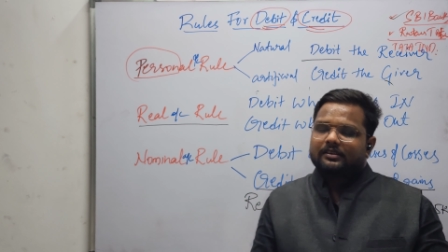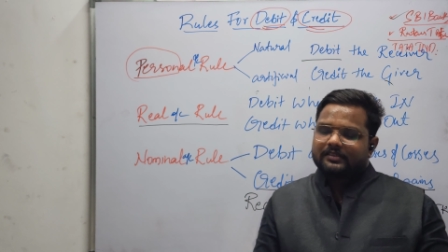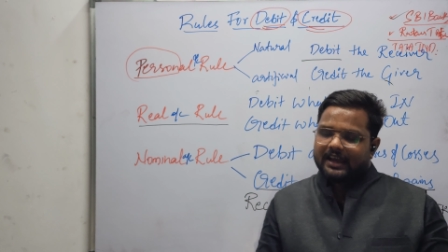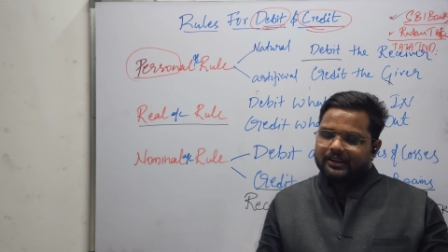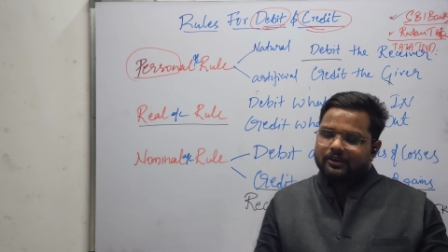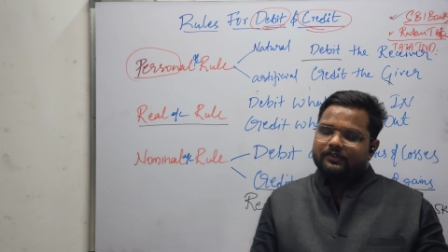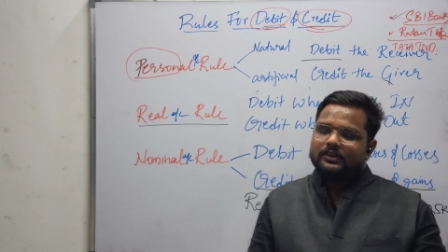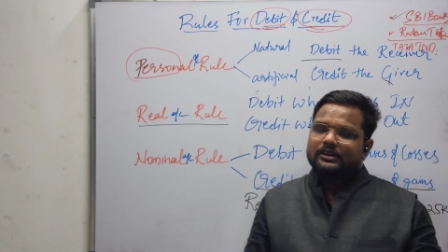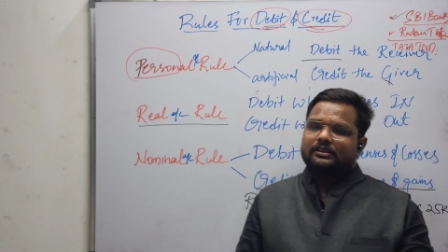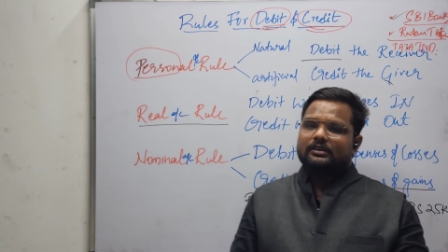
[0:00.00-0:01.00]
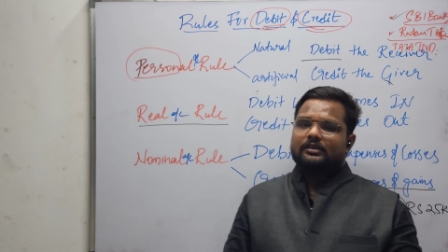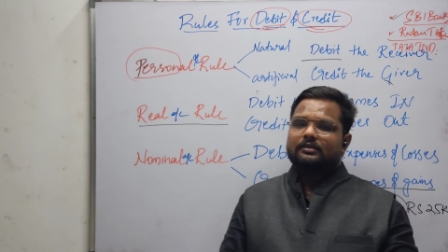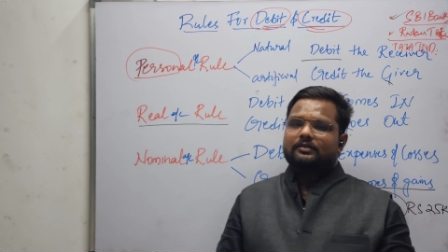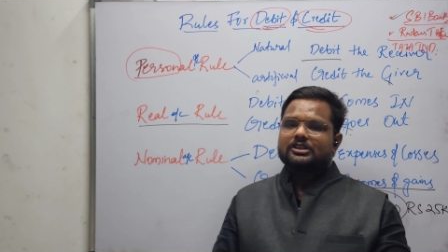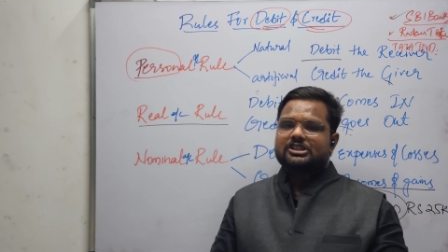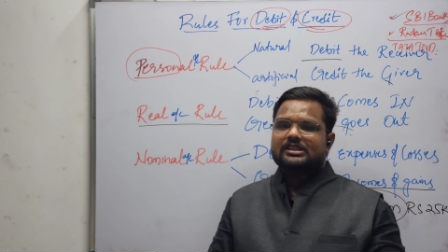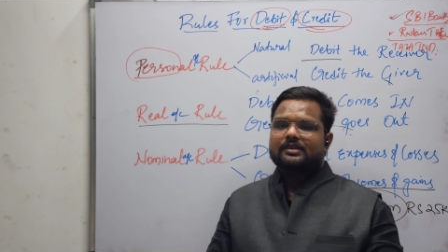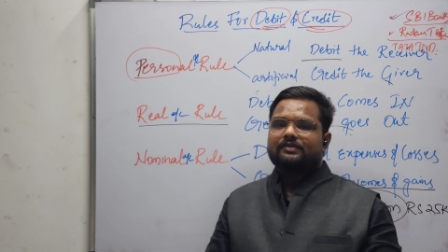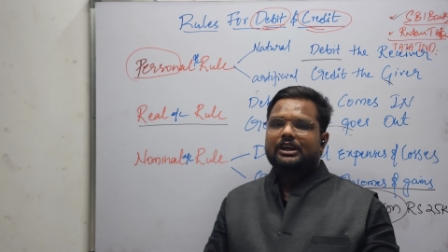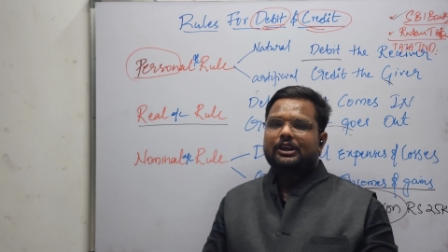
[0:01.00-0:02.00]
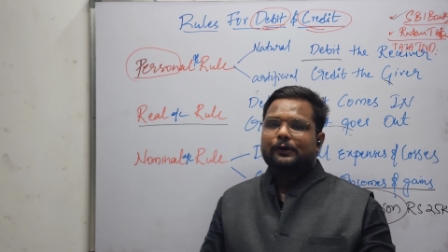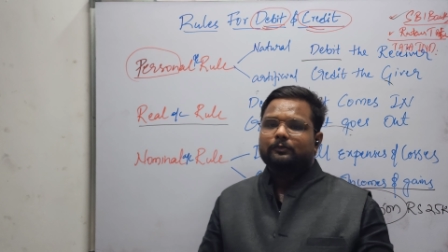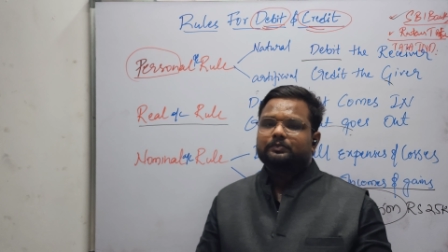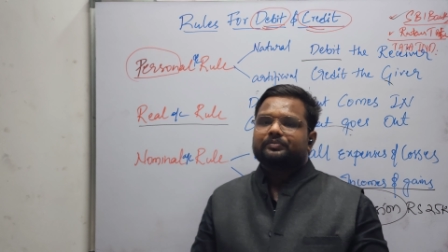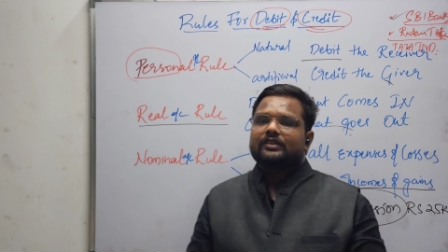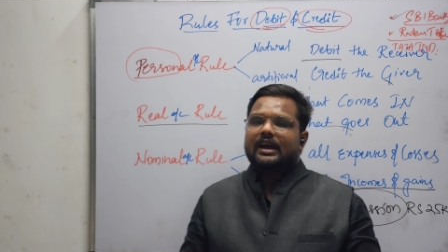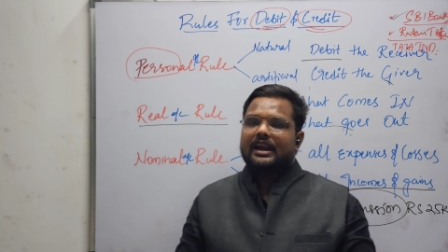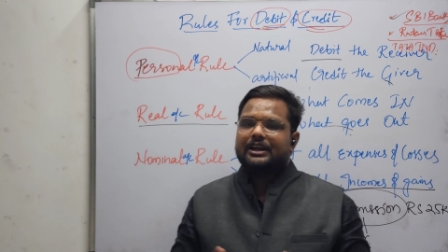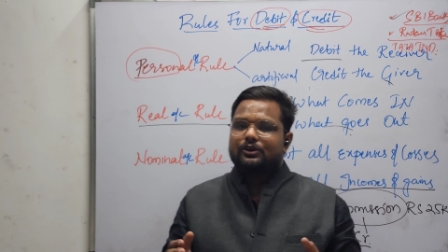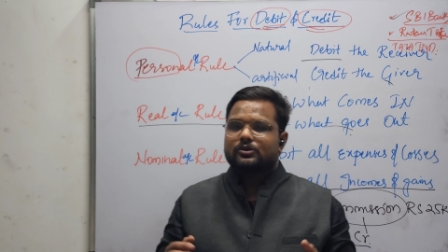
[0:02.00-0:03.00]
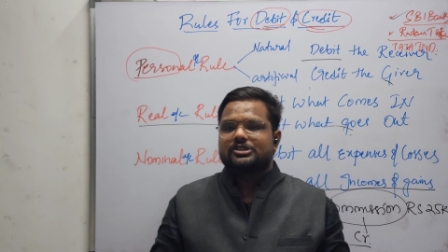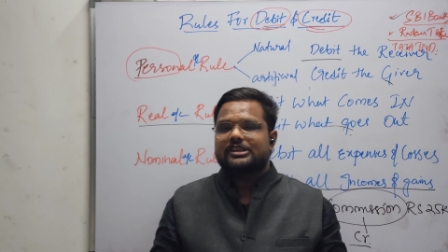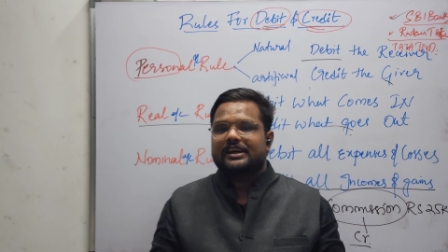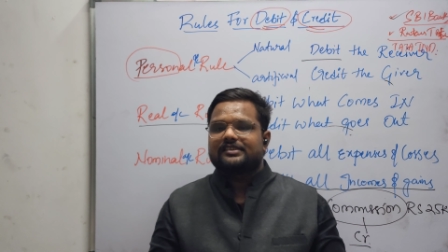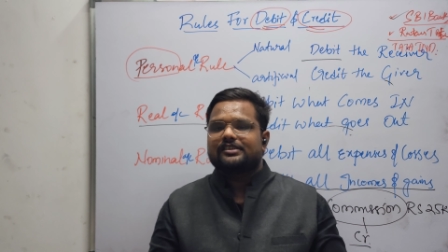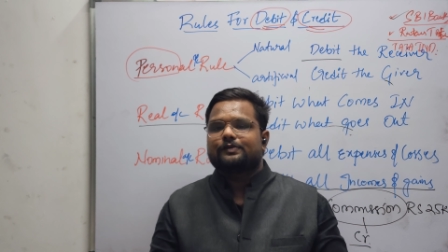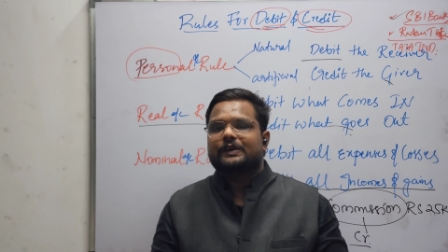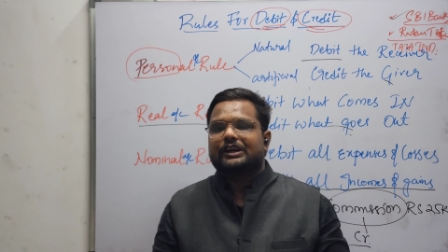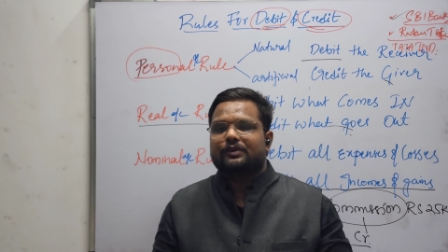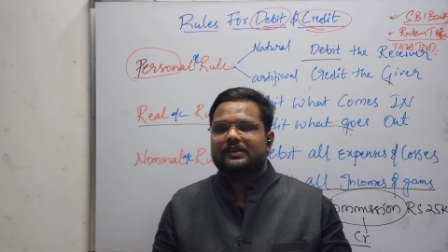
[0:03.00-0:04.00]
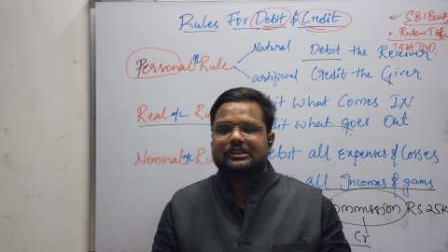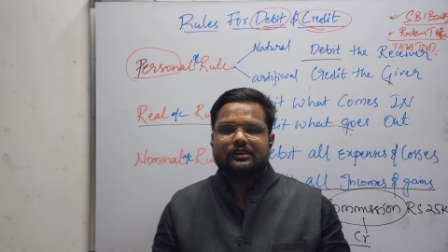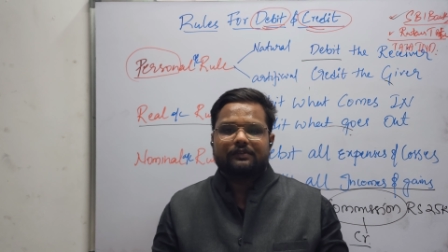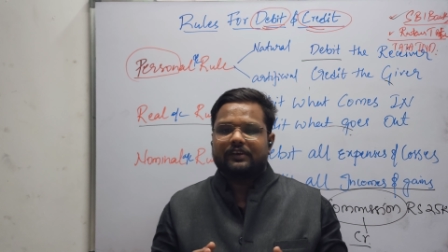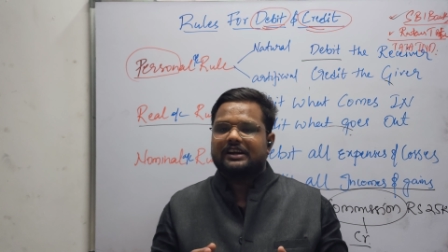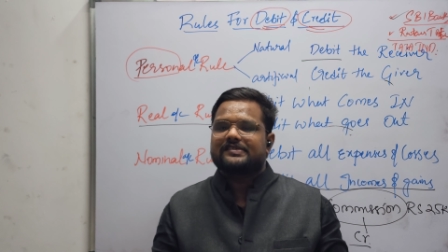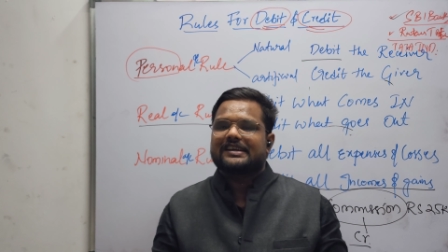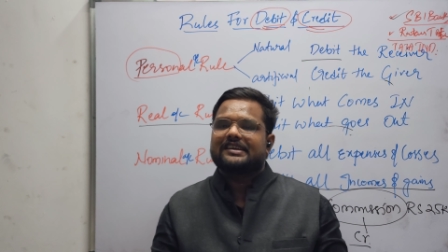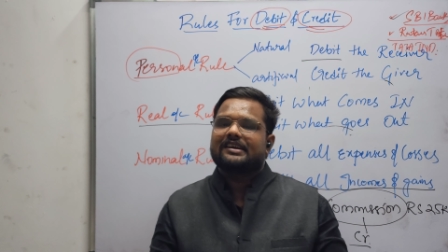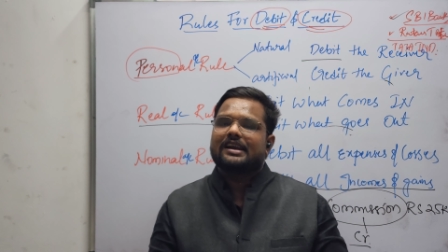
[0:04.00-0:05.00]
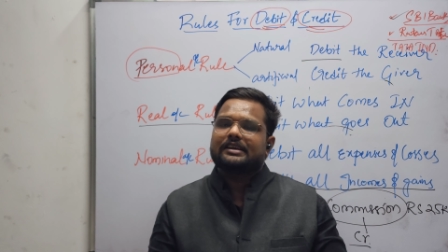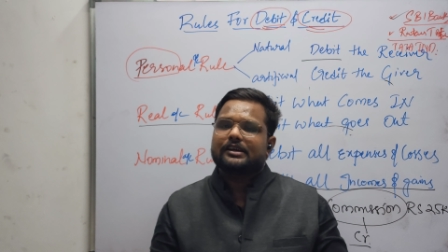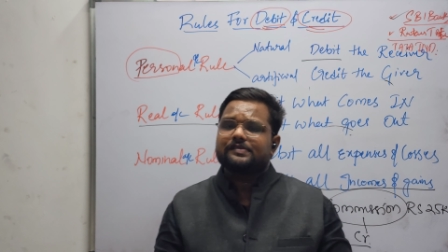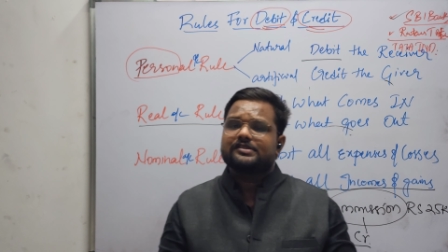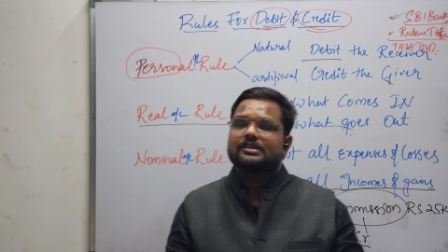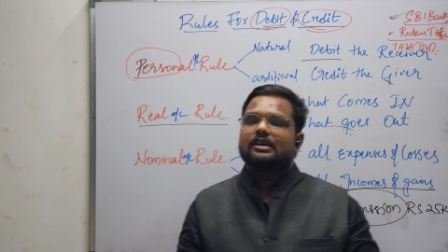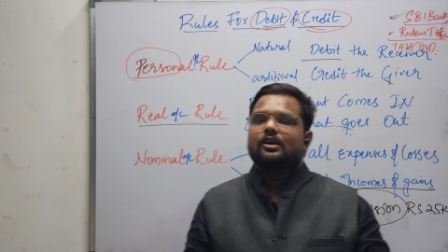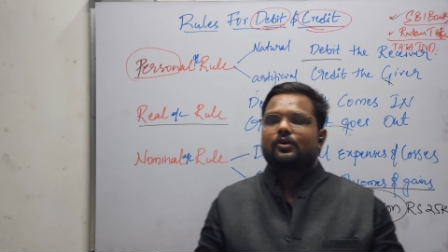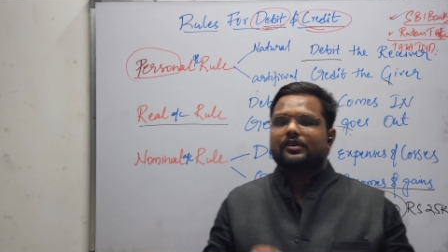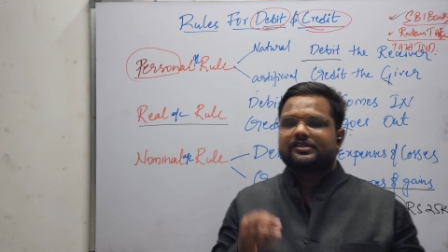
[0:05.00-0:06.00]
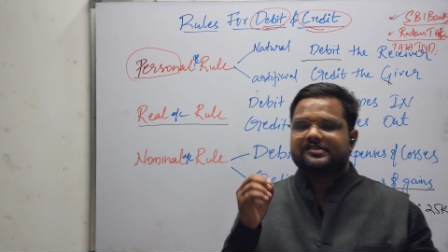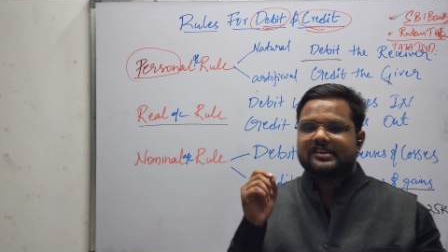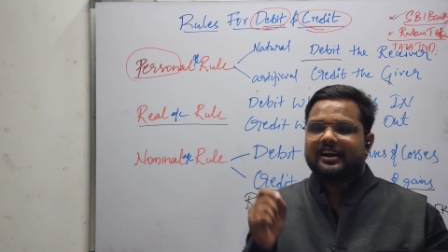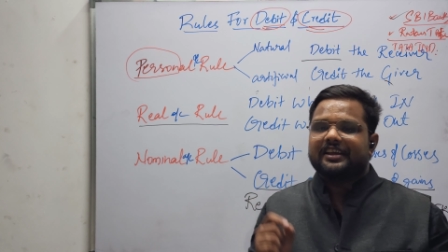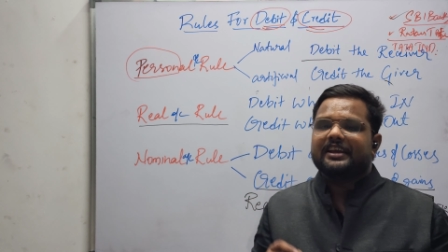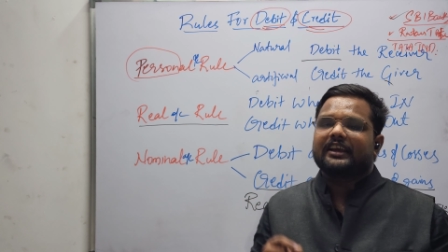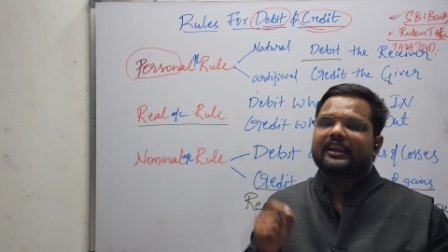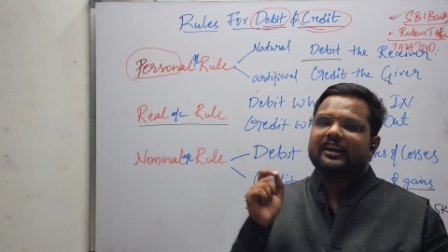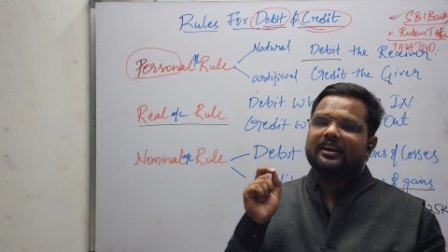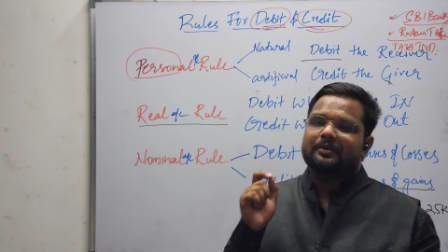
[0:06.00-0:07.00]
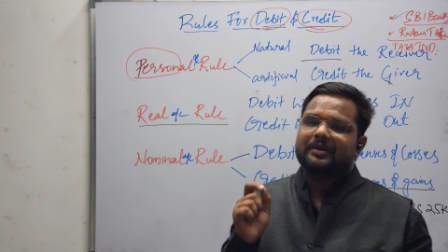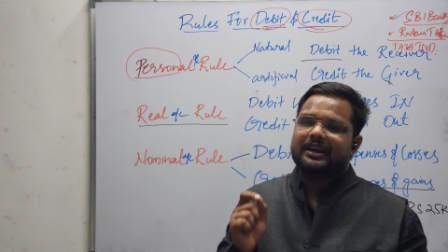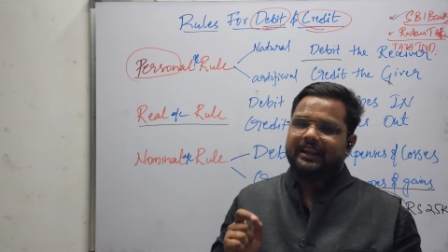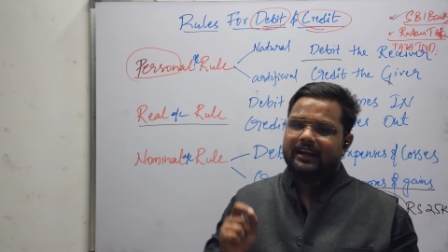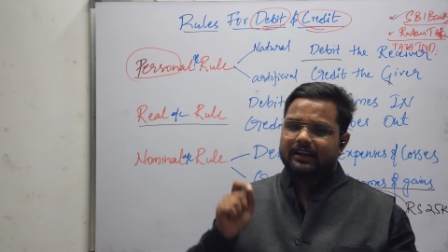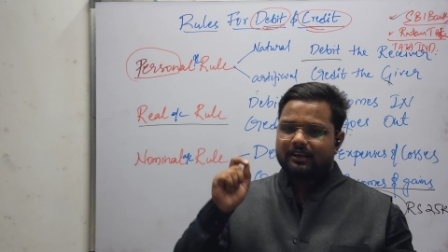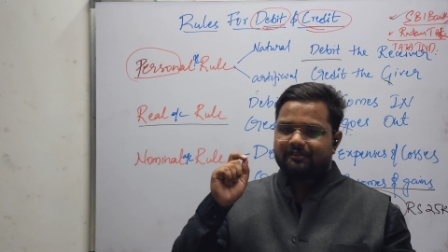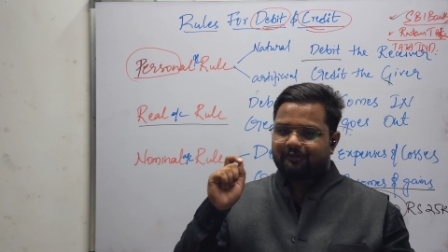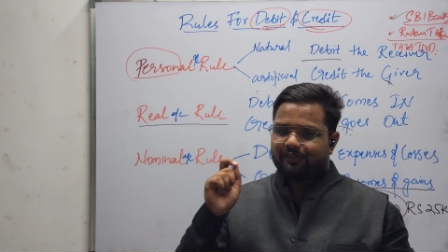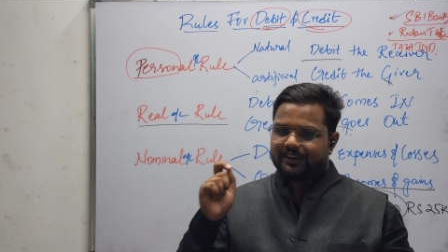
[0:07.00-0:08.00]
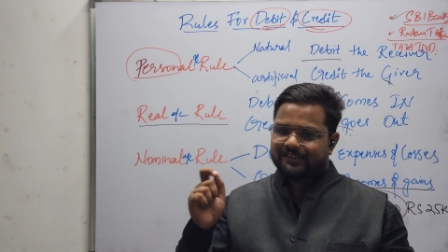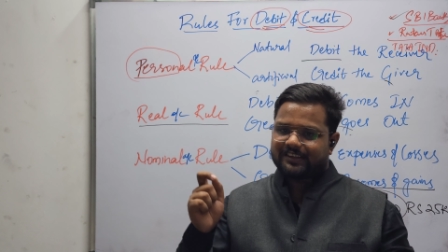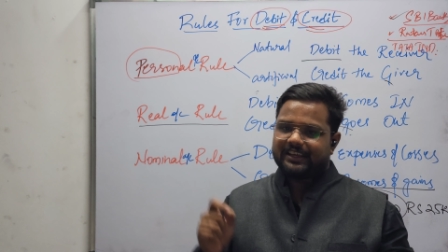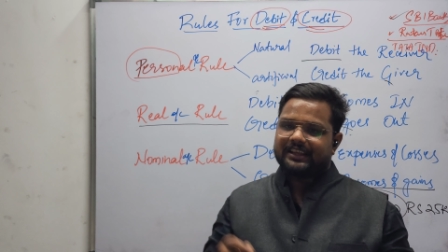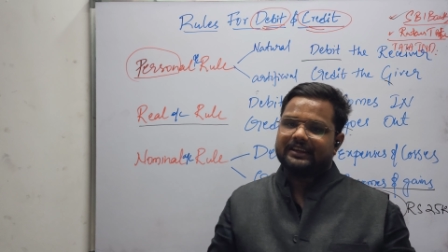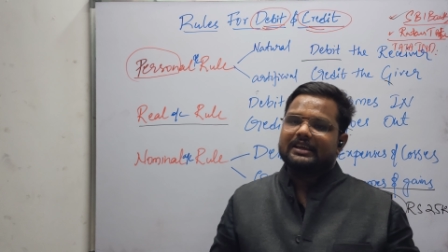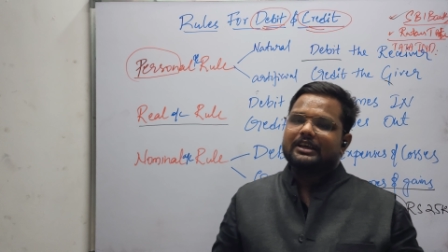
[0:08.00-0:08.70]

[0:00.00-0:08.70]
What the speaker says: Thank you for watching the video, and do share this video with your friends and relatives who is studying in intermediate first year,